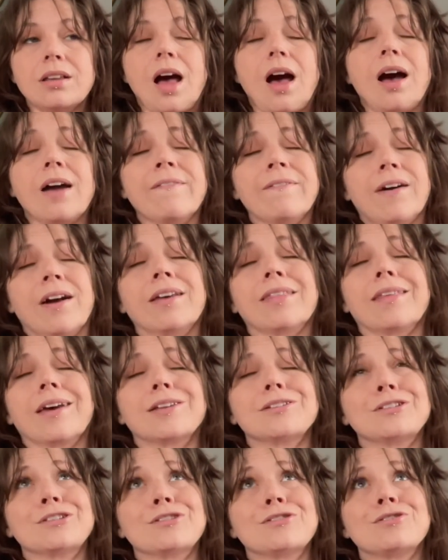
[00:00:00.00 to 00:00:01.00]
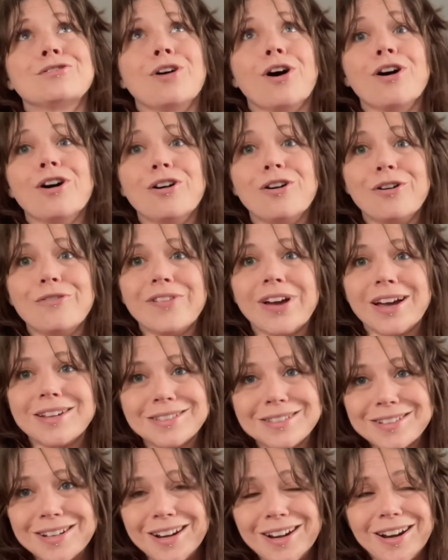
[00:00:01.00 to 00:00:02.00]
I find that so
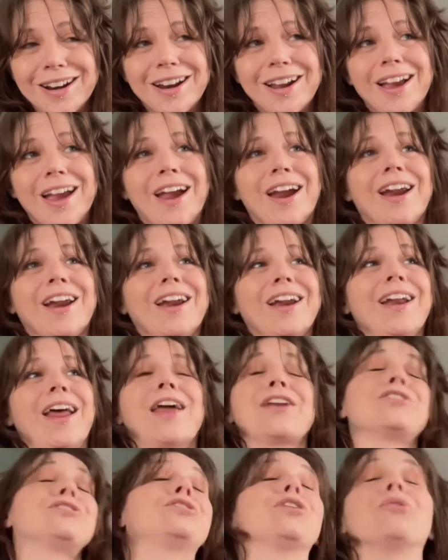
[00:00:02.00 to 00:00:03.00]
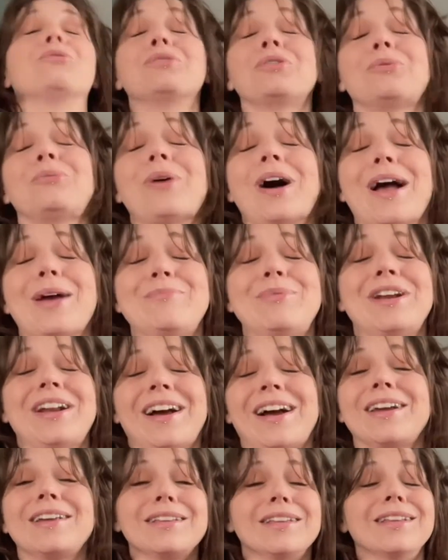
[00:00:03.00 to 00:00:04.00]
fascinating, and I don't know why, but
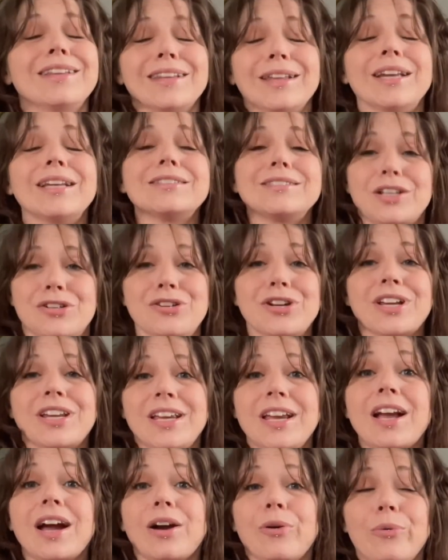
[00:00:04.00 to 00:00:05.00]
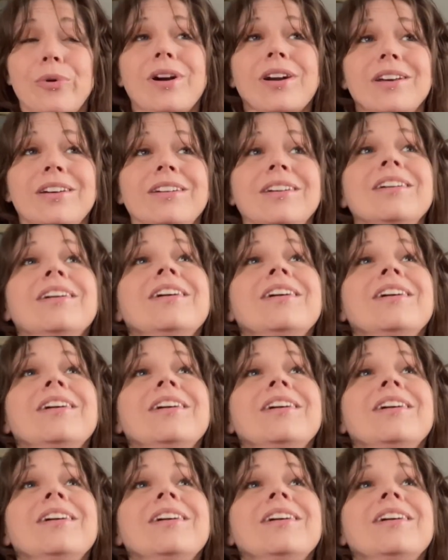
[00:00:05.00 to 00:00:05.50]
I am like such a geek. I want to